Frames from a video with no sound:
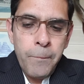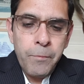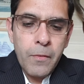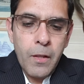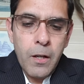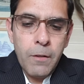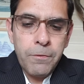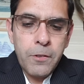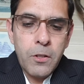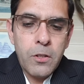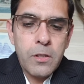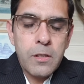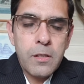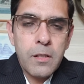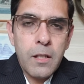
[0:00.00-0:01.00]
Now, of
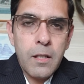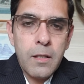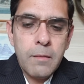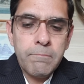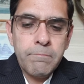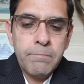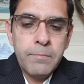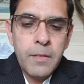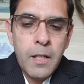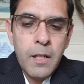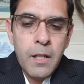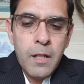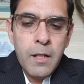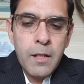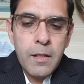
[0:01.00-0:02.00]
course,
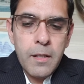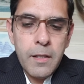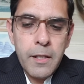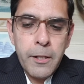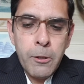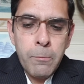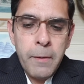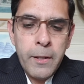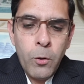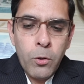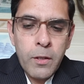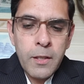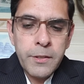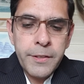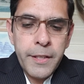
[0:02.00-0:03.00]
you may
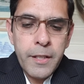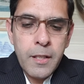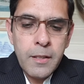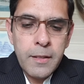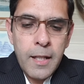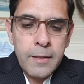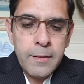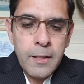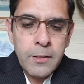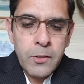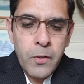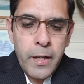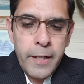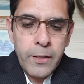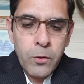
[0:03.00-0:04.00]
notice here that this
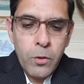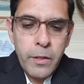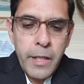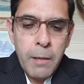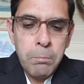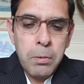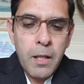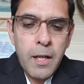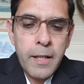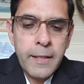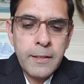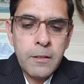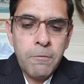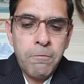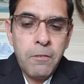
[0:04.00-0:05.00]
right only applies
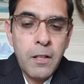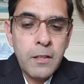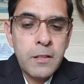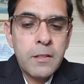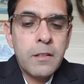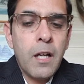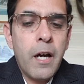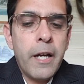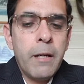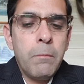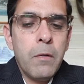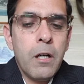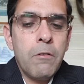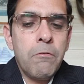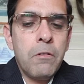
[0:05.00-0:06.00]
the first time
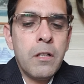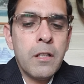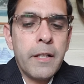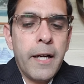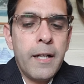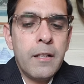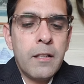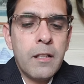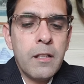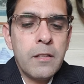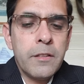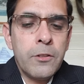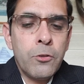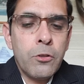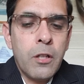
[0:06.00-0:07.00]
a work enters
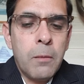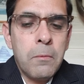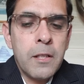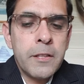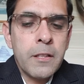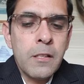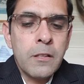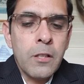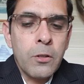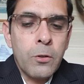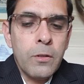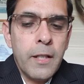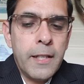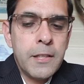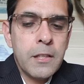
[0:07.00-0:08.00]
into commercial
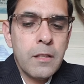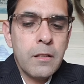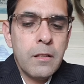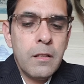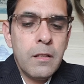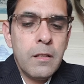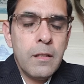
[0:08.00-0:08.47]
circulation,